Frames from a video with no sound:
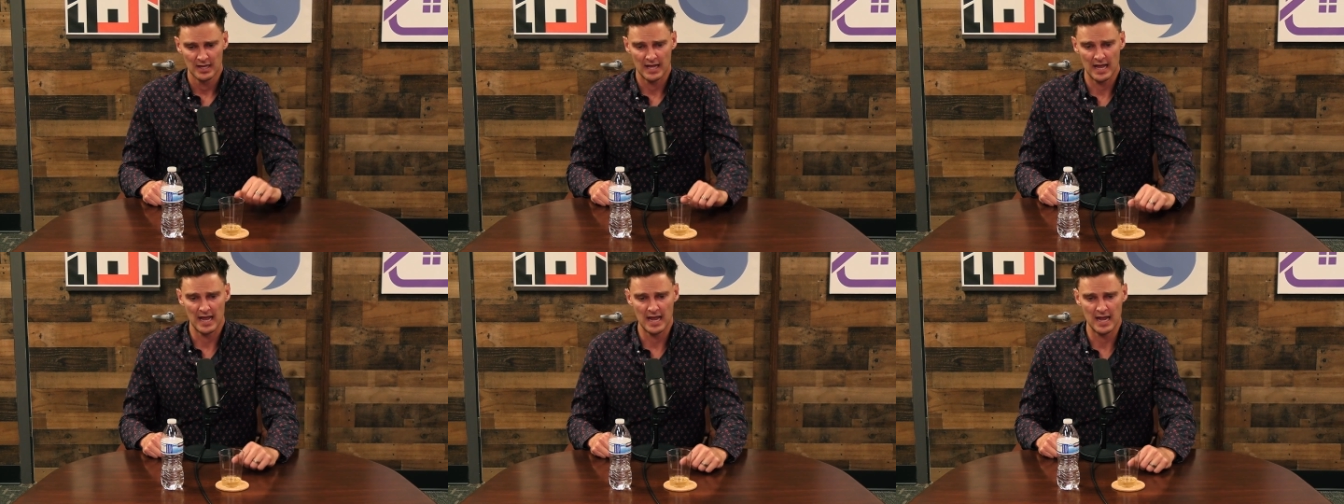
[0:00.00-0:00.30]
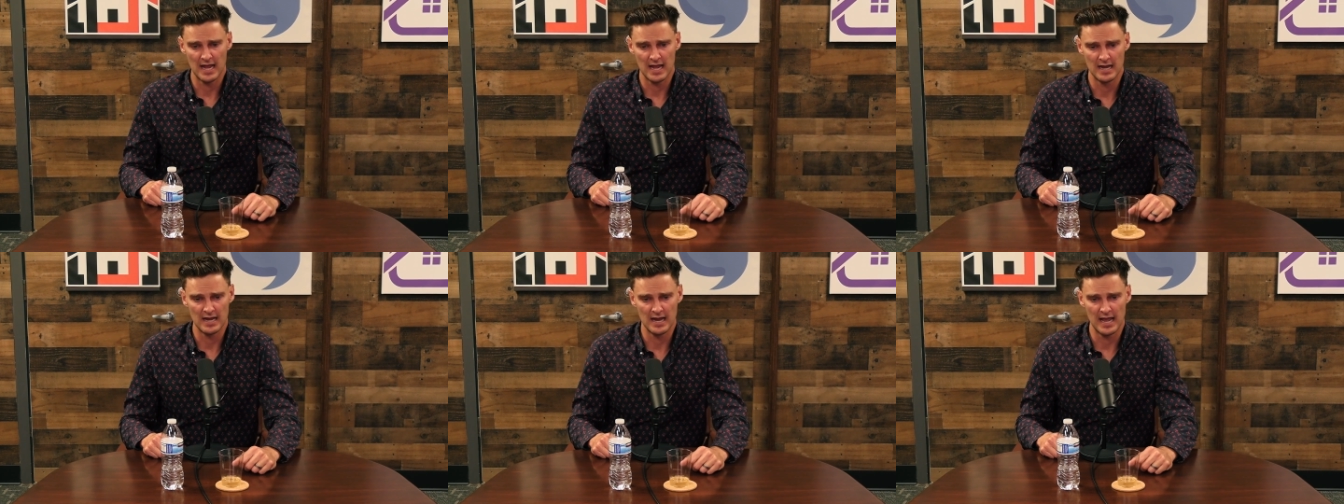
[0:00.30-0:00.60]

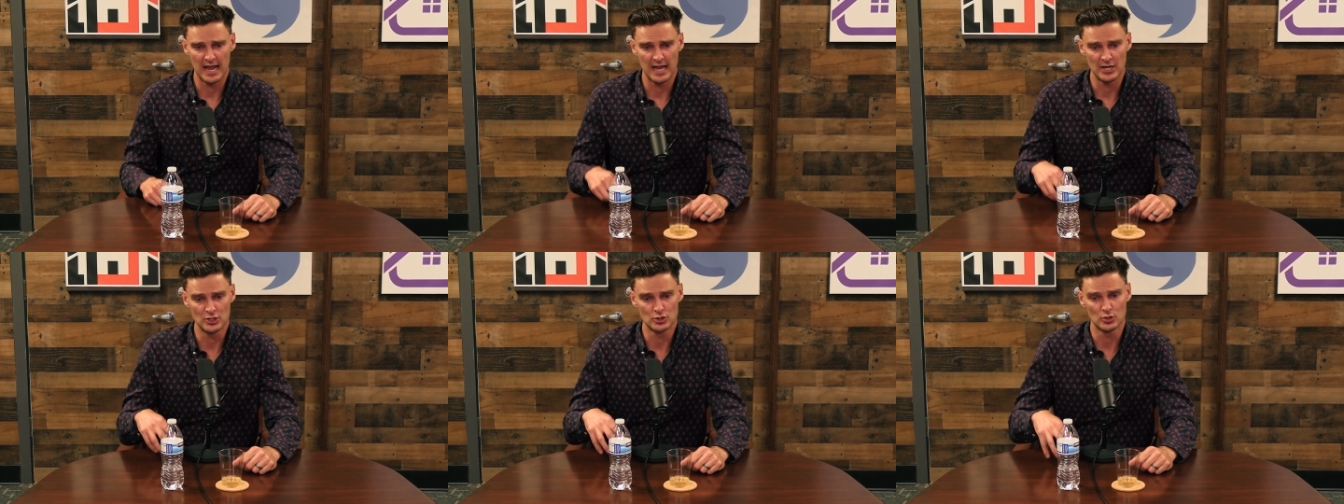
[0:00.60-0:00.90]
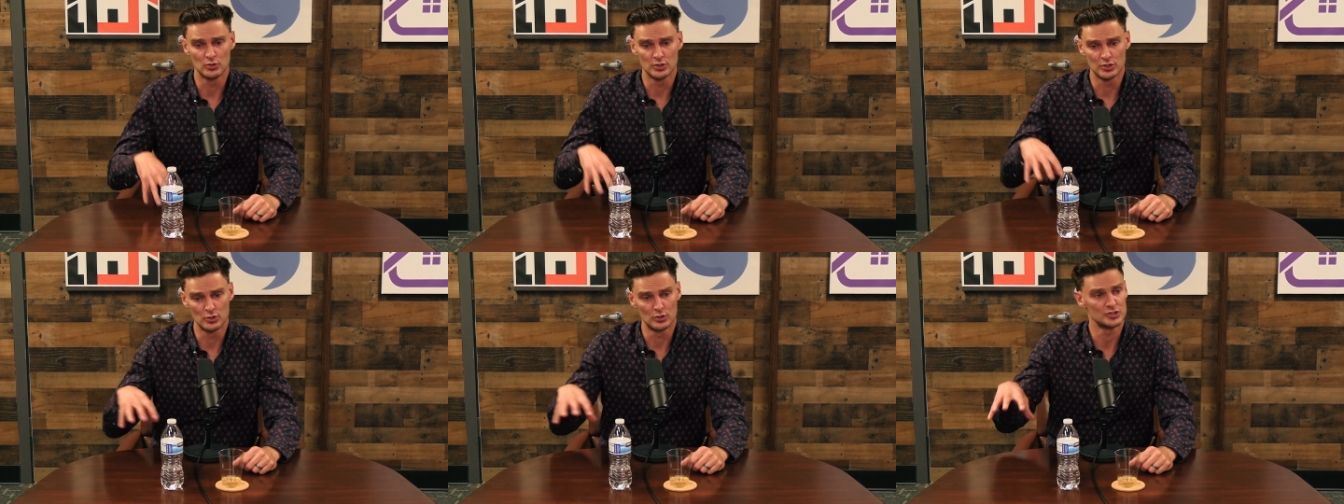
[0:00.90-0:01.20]
And
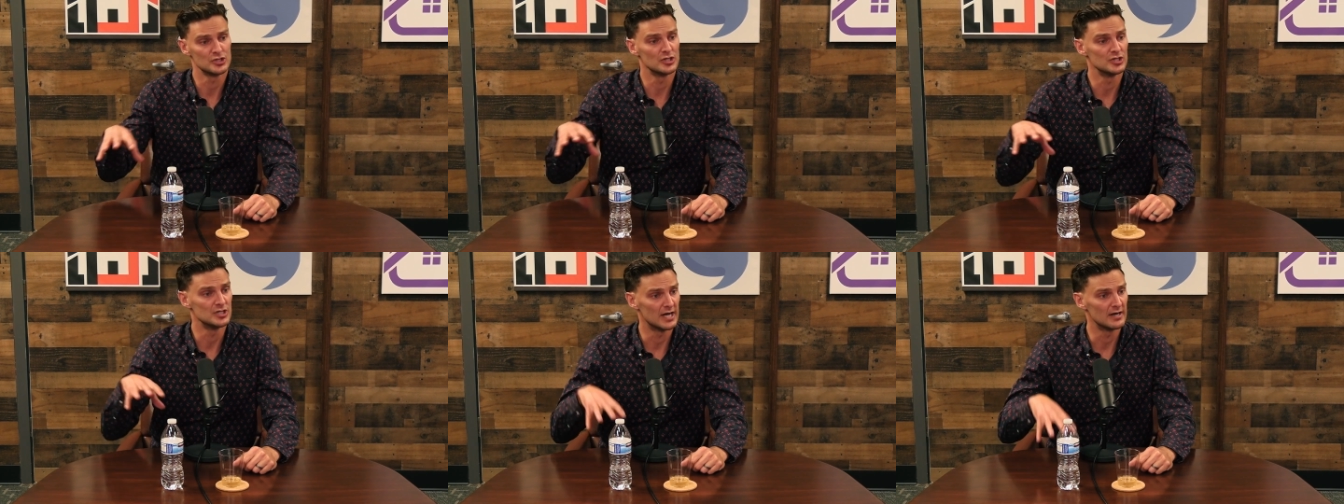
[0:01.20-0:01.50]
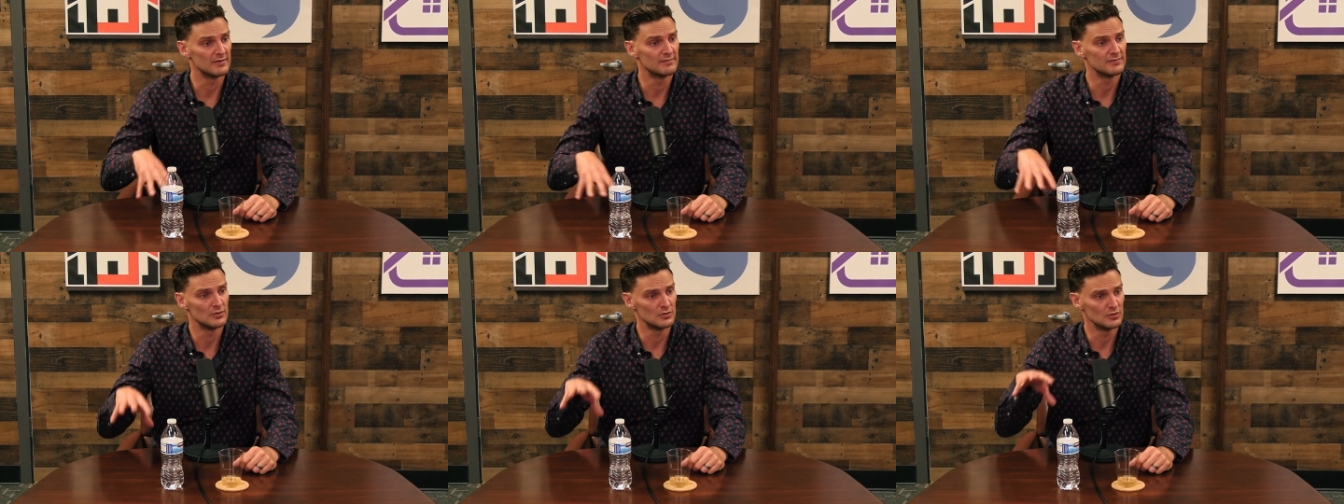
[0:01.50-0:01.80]
Andrew had also
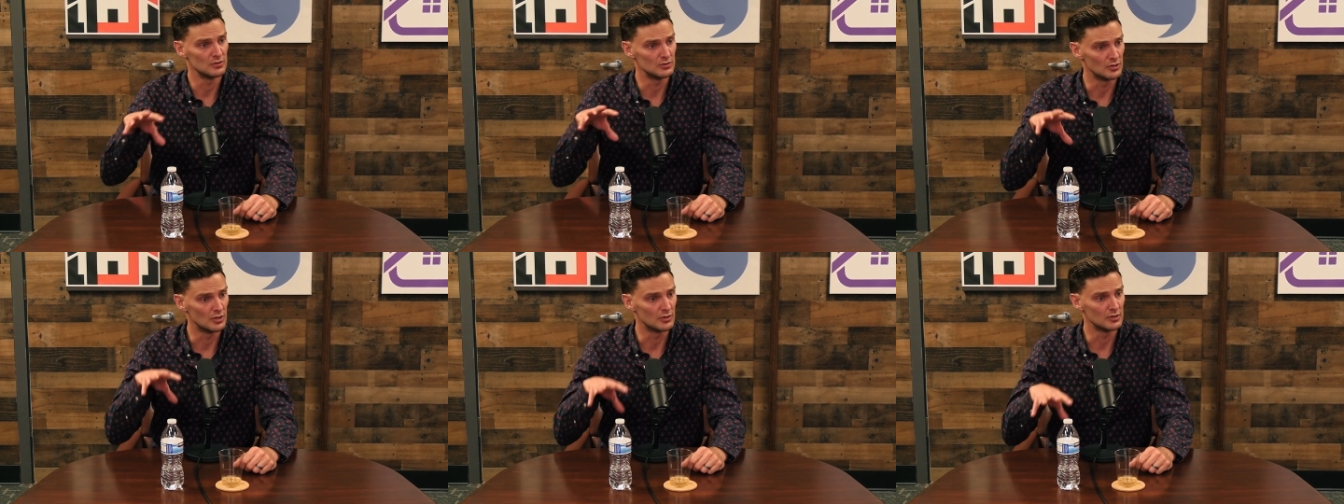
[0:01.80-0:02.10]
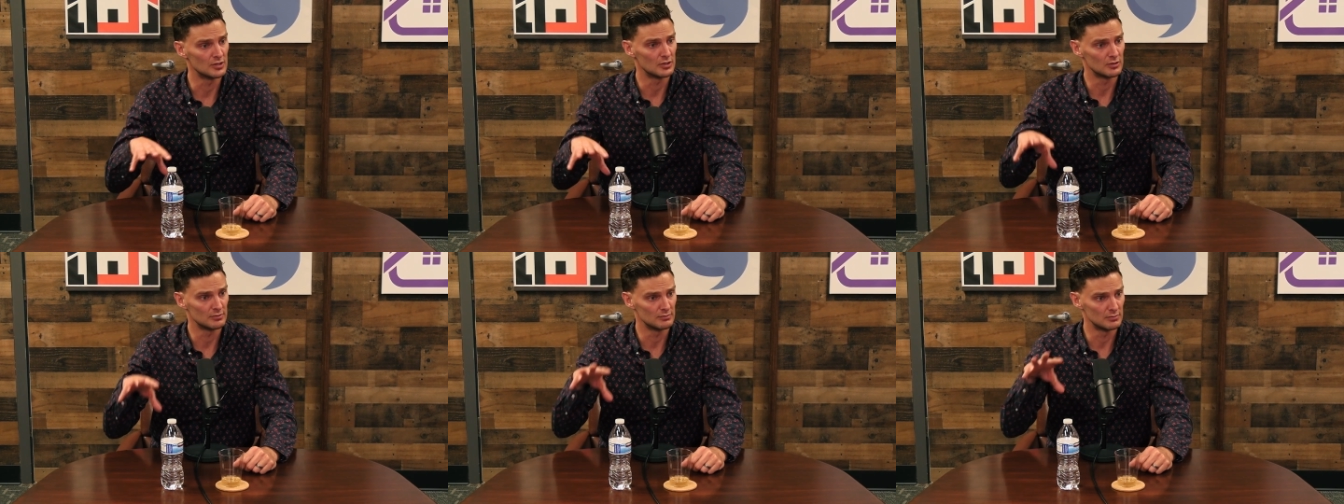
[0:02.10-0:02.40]
done a few, you know,